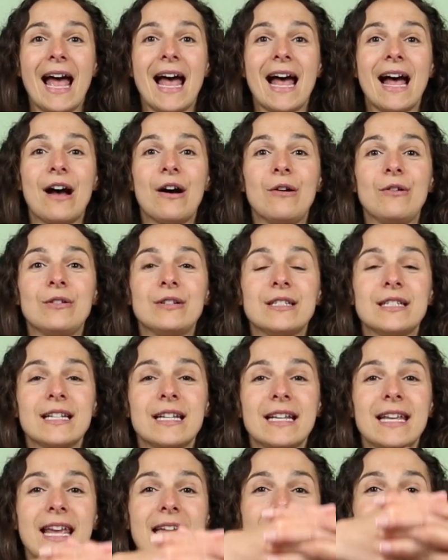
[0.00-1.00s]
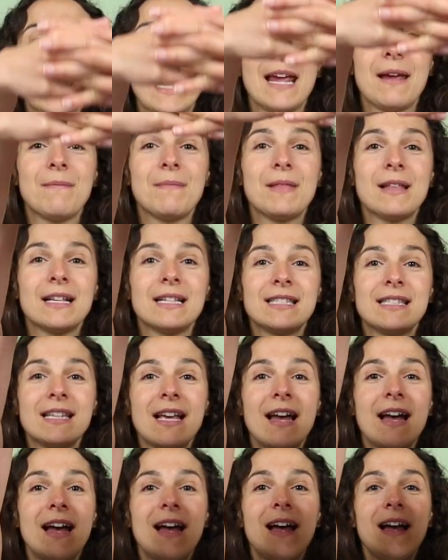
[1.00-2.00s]
Out came the
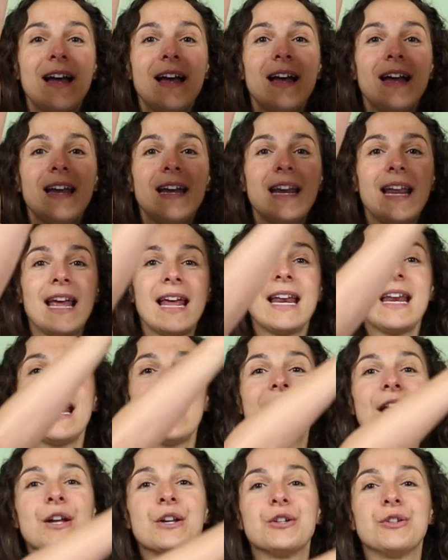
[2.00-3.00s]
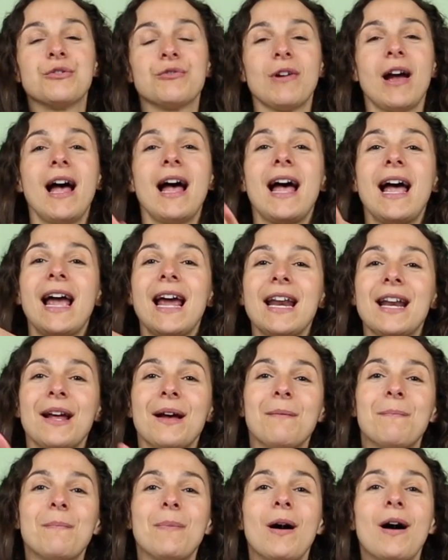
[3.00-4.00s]
sun and dried
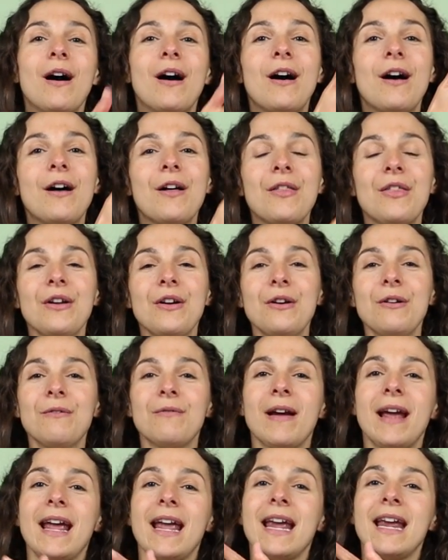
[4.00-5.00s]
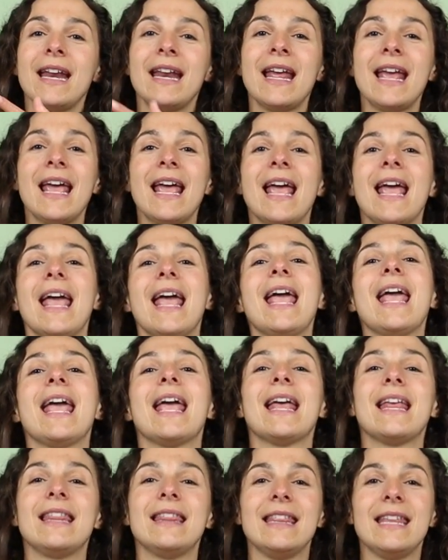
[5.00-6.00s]
up all the rain,
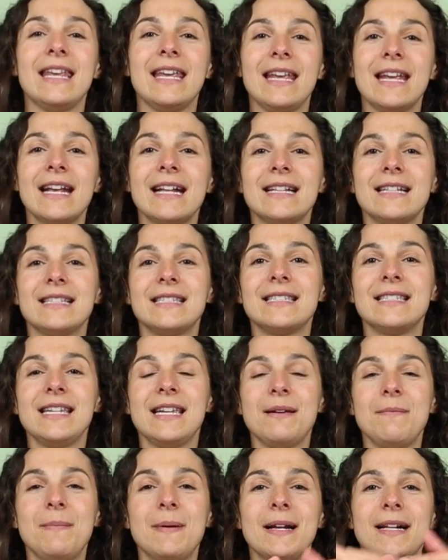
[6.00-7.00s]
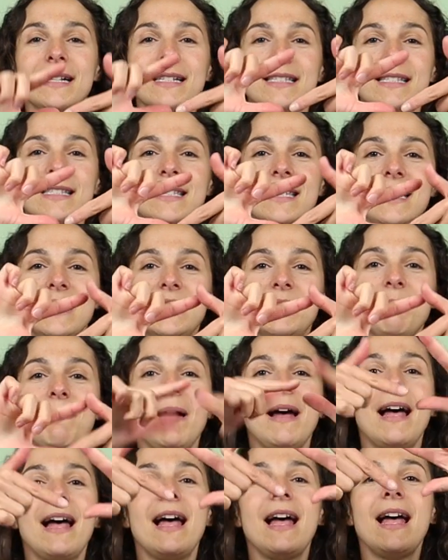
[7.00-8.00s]
and the itsy bitsy
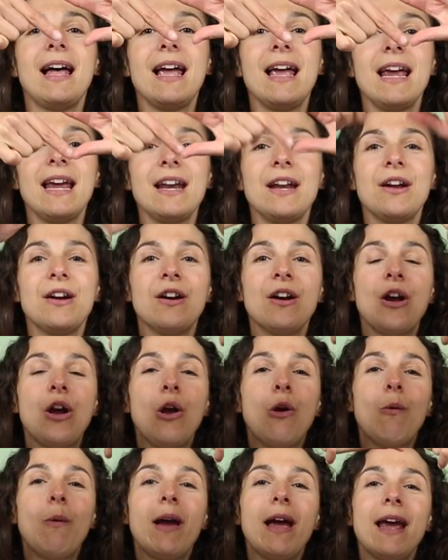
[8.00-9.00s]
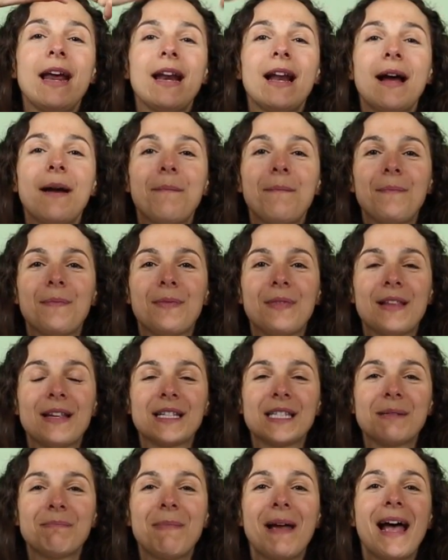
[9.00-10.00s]
spider went up the
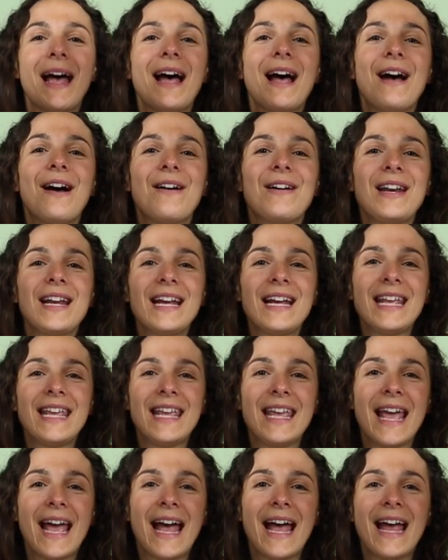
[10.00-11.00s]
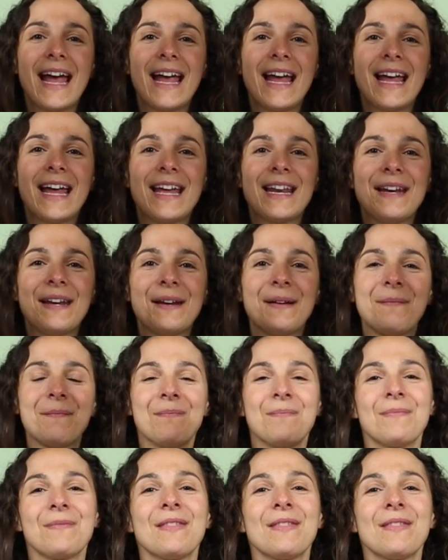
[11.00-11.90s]
spout again.